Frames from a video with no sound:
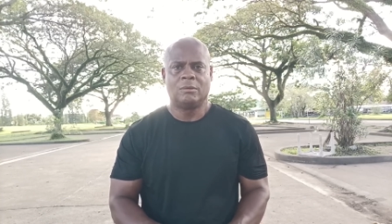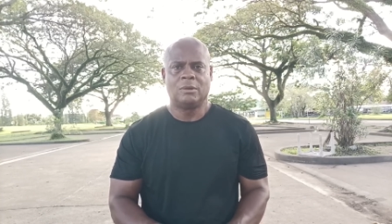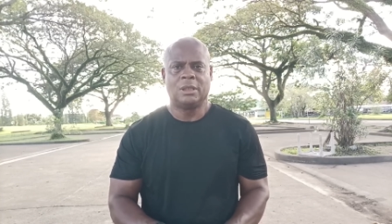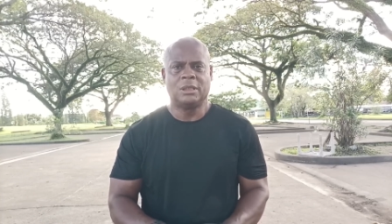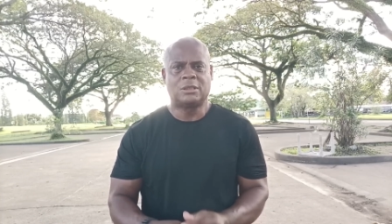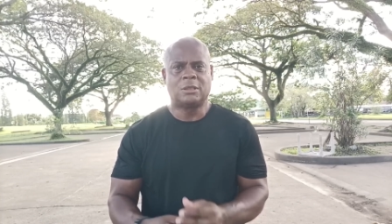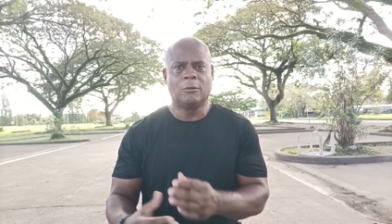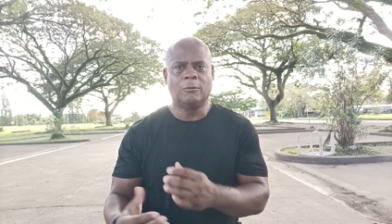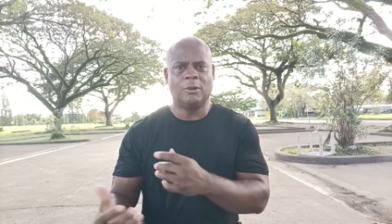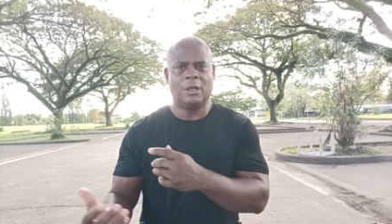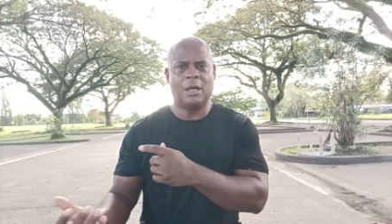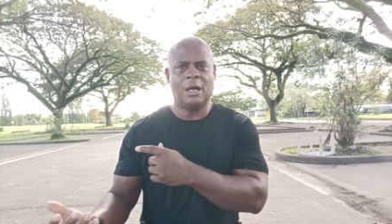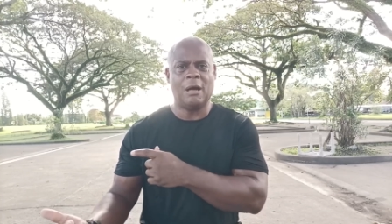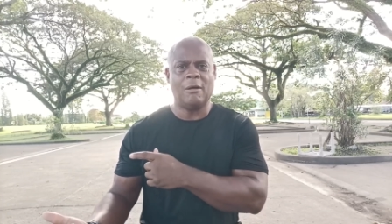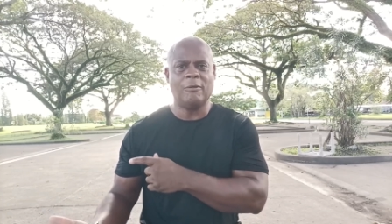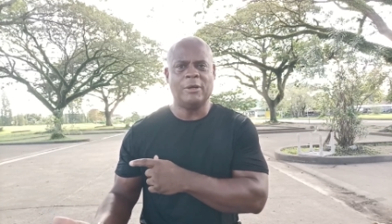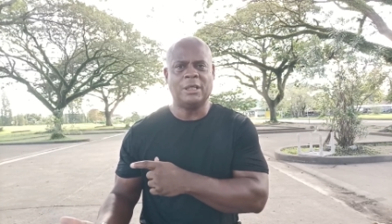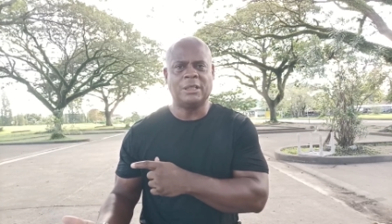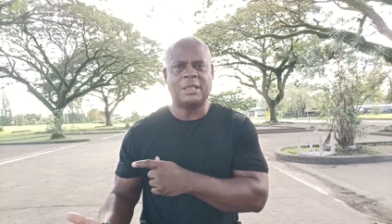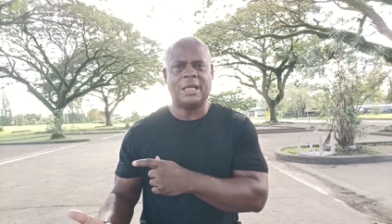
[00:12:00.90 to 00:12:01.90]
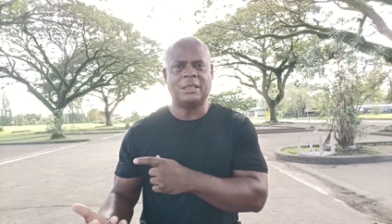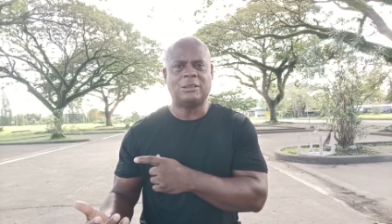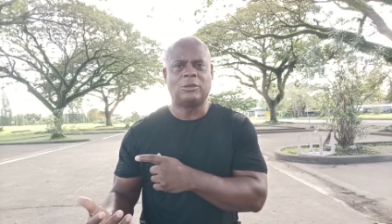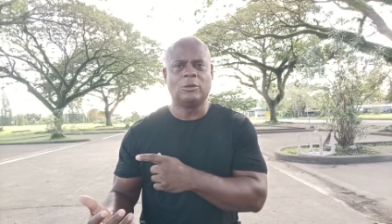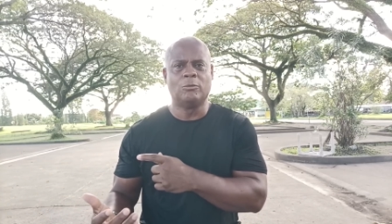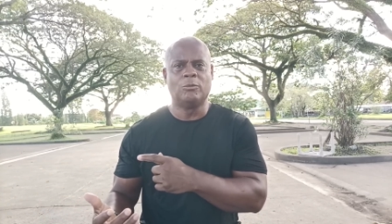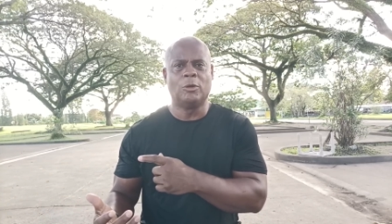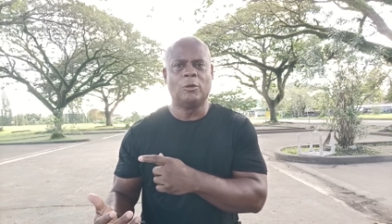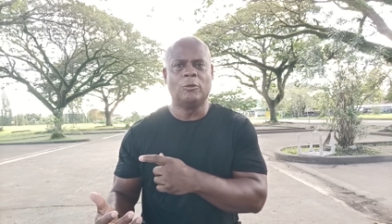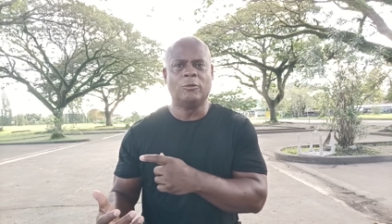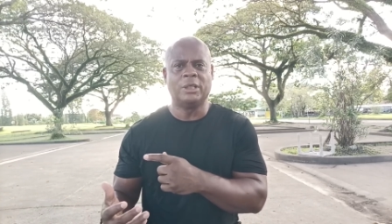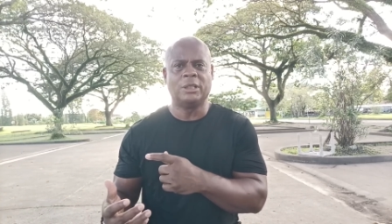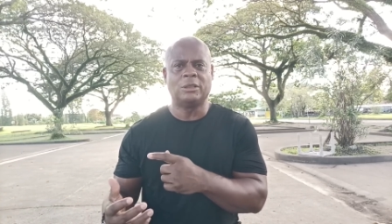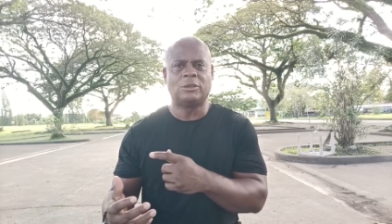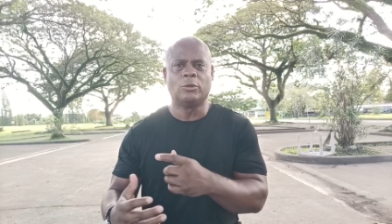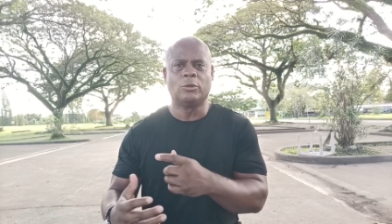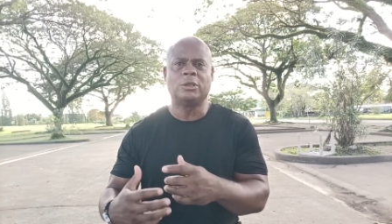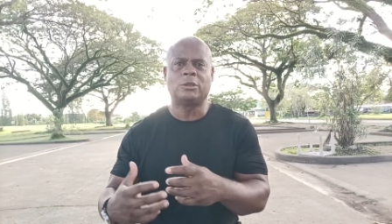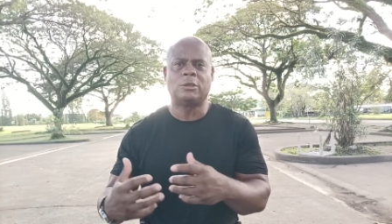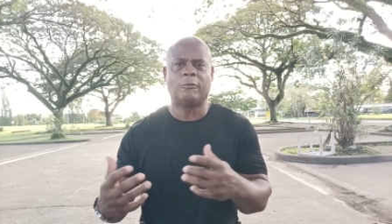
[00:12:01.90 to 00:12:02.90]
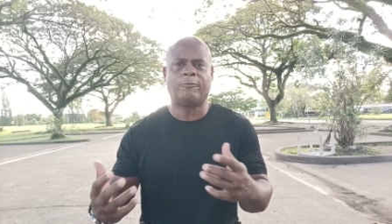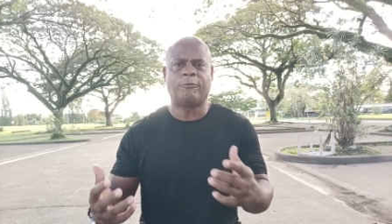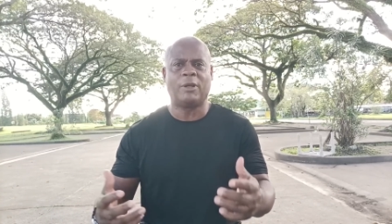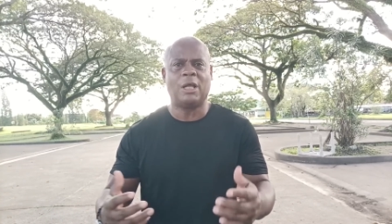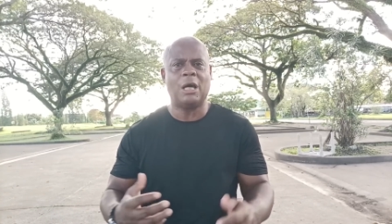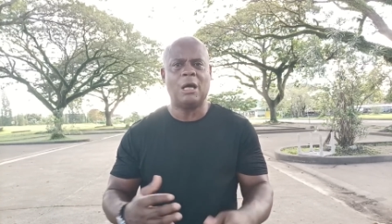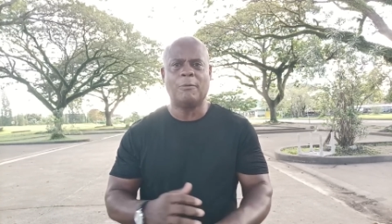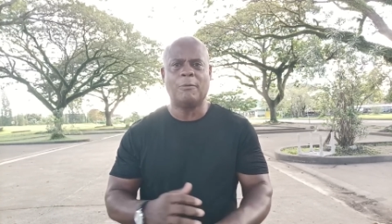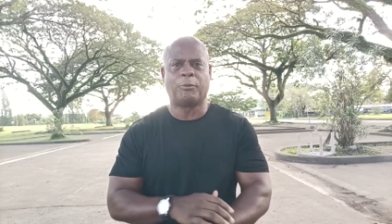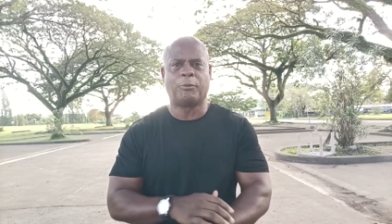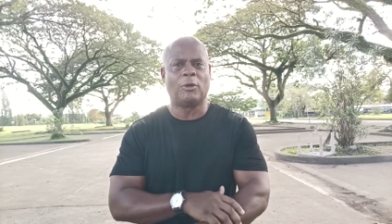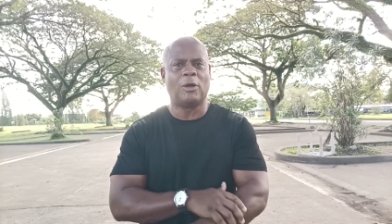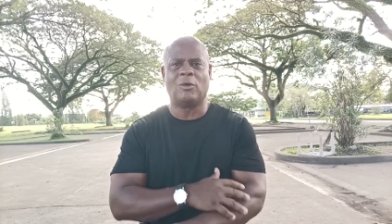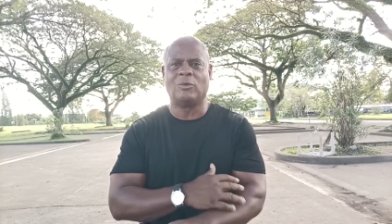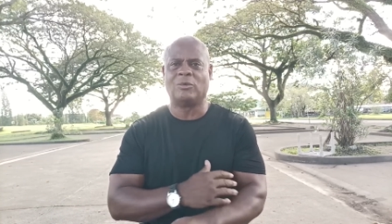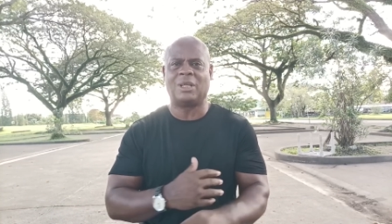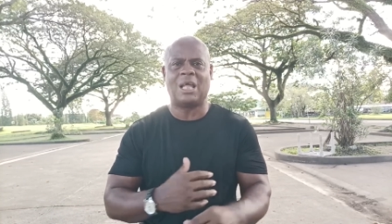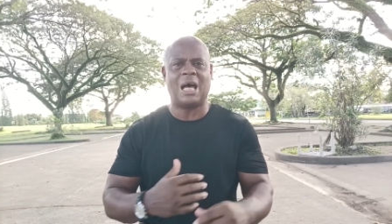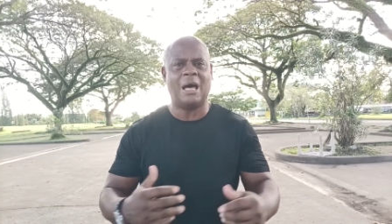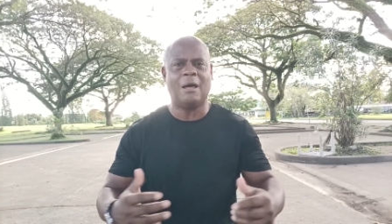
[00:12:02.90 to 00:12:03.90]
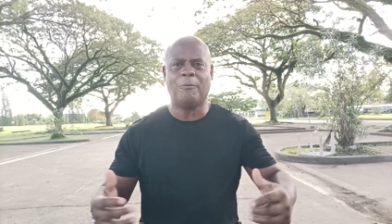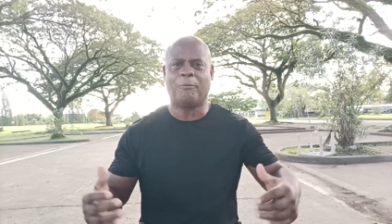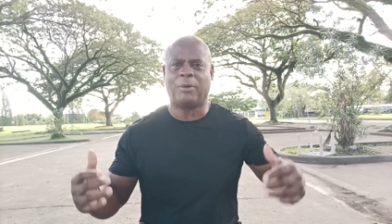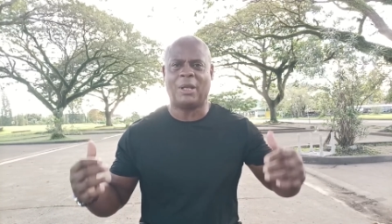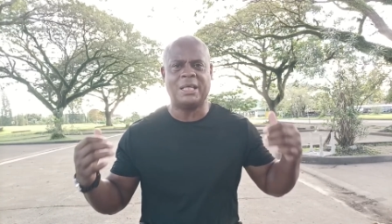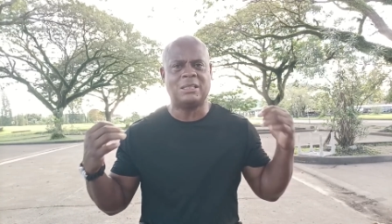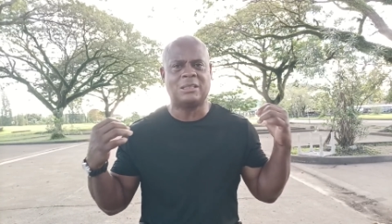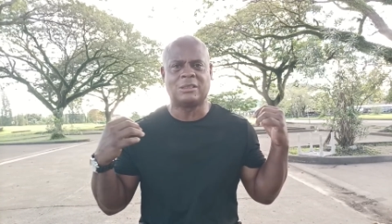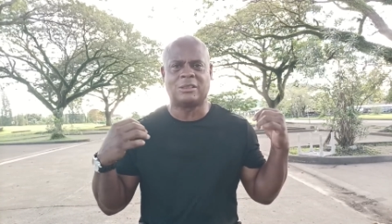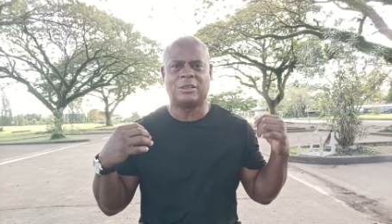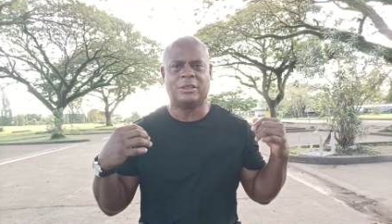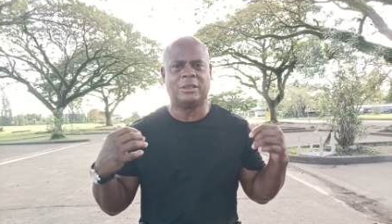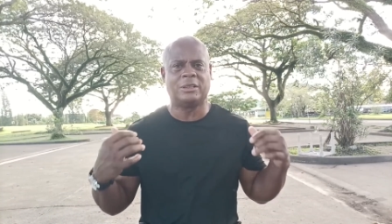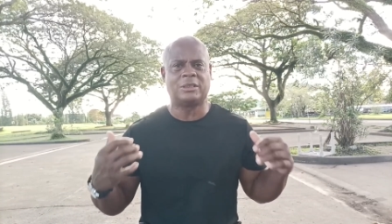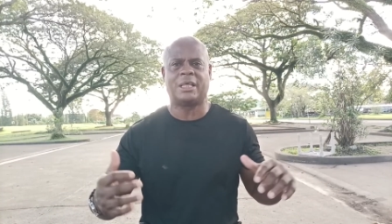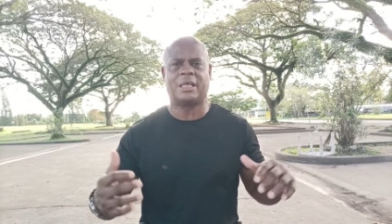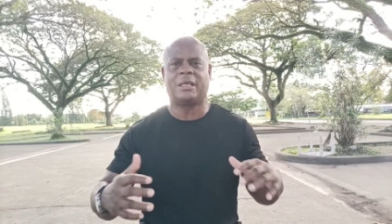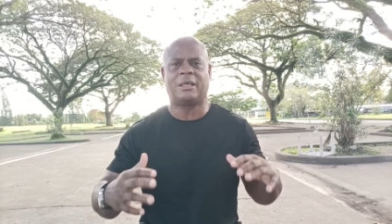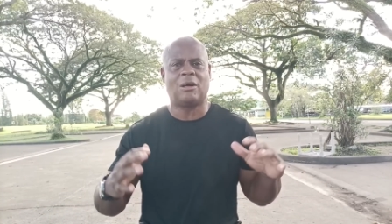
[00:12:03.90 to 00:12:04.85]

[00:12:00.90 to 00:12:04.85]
It's the area that you're moving into is flood prone. A lot of places here in San